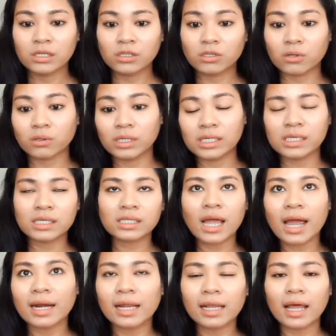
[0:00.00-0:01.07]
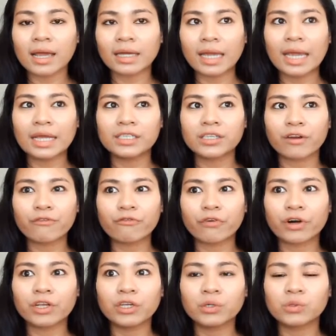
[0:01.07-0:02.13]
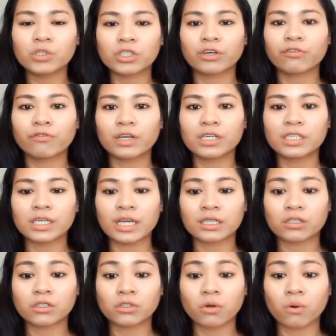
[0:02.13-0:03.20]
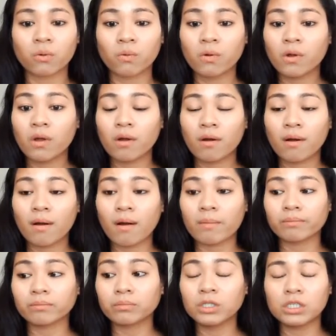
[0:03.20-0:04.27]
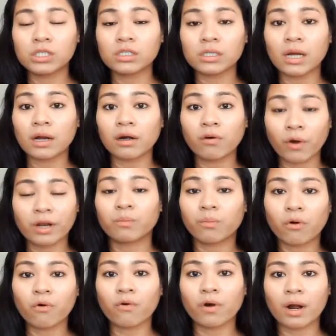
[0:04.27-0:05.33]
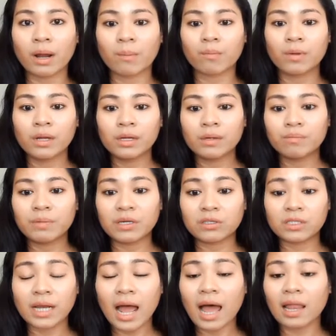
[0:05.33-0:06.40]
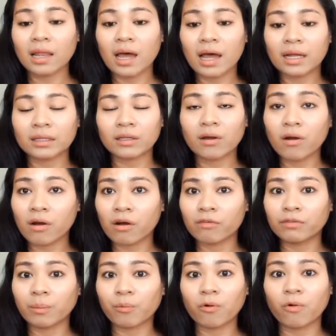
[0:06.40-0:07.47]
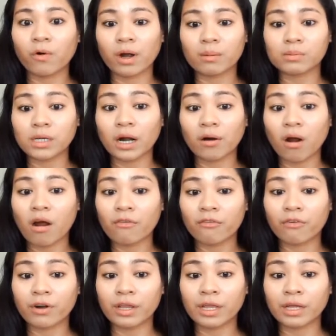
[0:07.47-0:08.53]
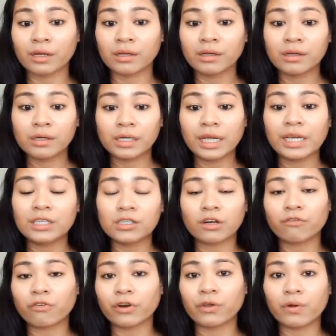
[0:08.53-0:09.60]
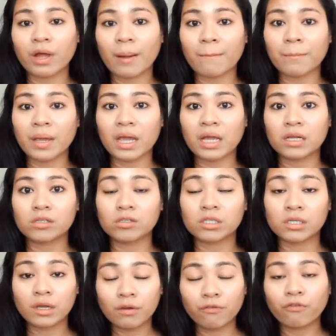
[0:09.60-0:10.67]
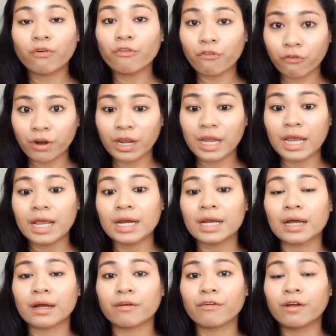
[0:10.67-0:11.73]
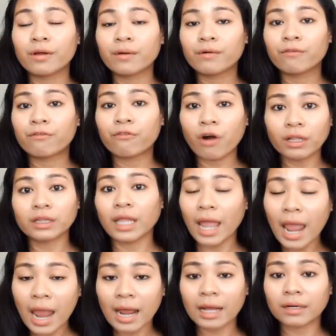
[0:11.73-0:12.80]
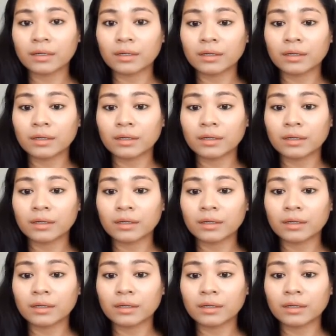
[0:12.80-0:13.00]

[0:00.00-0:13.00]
So this is kind of like a done-for-you service, and so this is a great program because not a lot of the programs are offering a done-for-you campaigns for free in a front-end